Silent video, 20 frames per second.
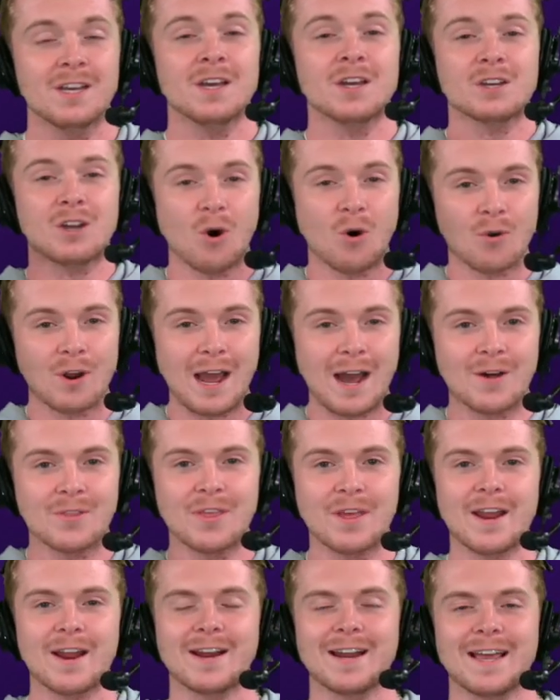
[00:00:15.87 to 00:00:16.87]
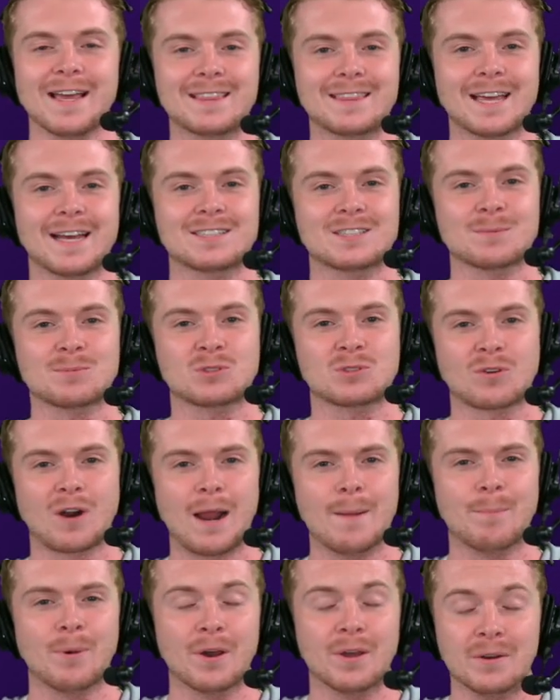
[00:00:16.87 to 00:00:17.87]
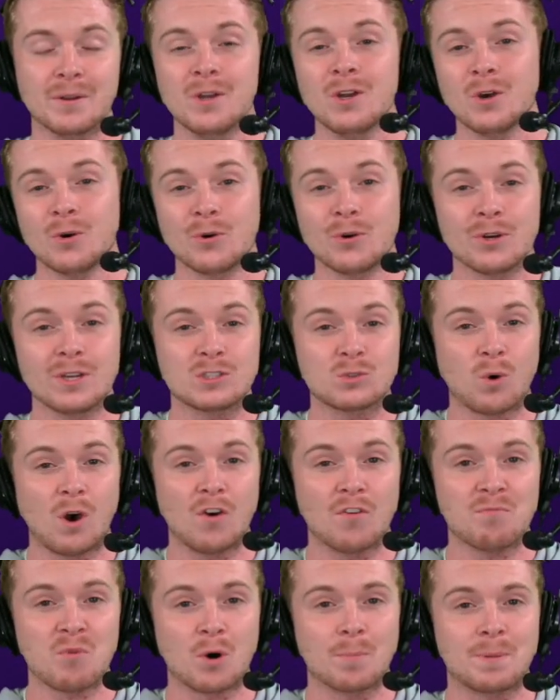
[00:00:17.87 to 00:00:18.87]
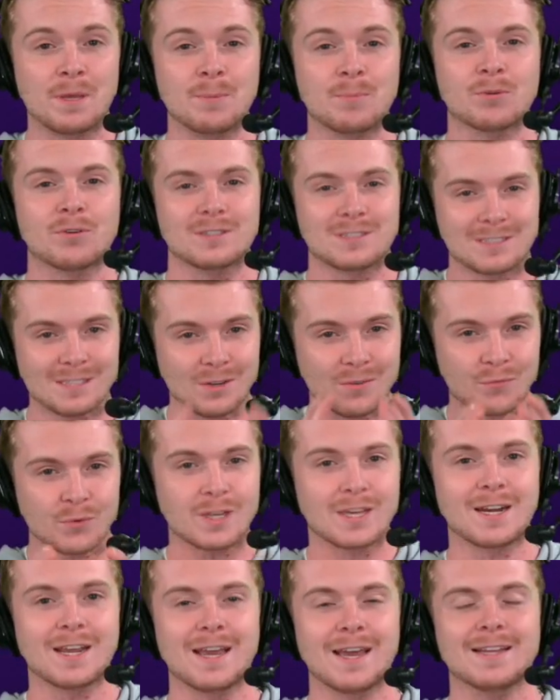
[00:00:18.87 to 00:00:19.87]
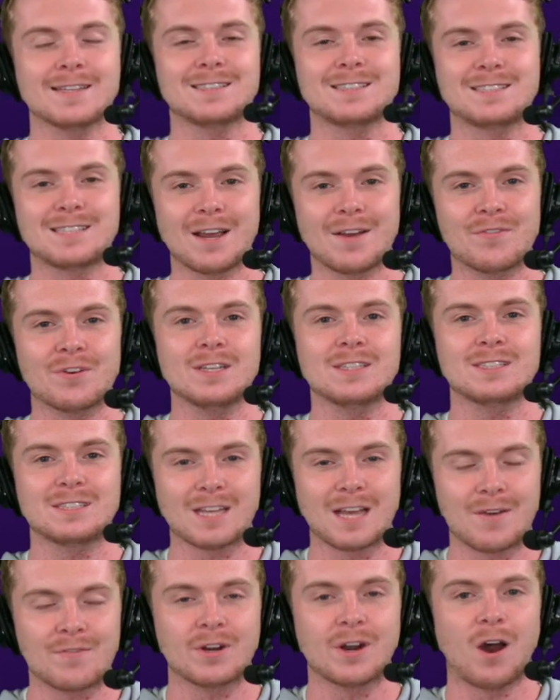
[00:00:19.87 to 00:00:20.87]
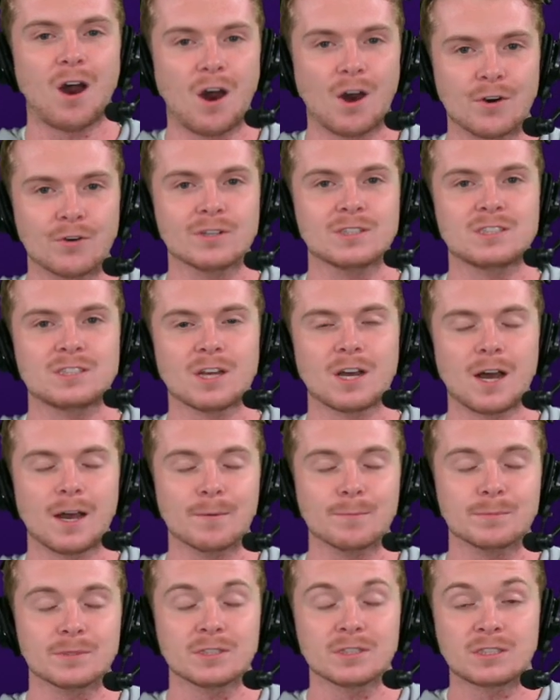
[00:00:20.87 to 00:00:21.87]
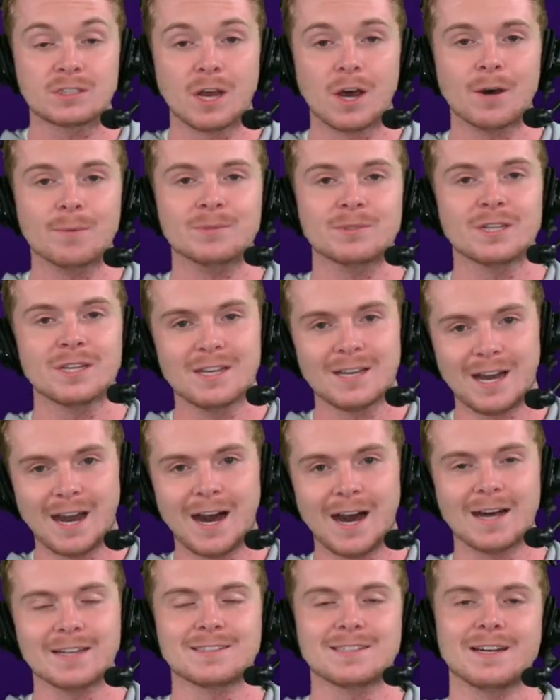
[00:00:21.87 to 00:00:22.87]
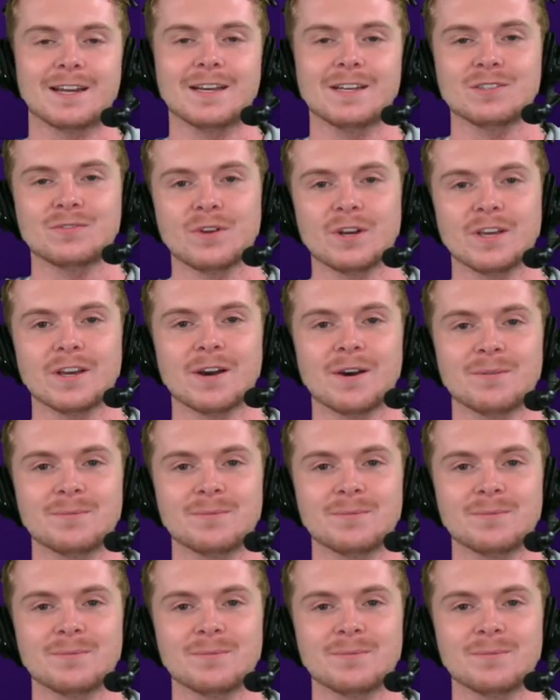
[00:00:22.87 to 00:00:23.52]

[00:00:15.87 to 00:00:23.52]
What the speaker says: go down there, hit that subscribe button. We only need 12 more people. Let's see if we can hit 7,700 subs on today's video.